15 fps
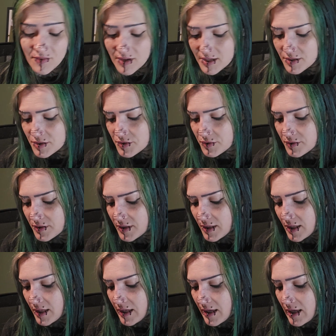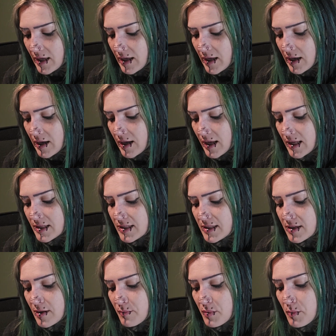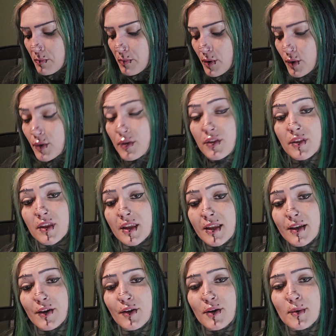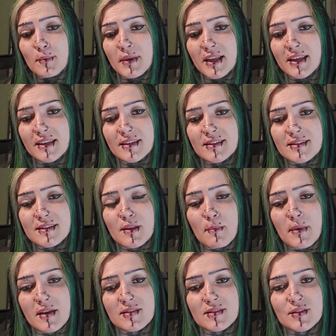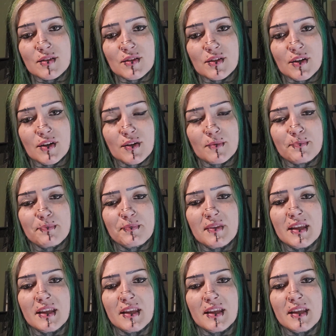eventually ends up birthing Hermes, the messenger,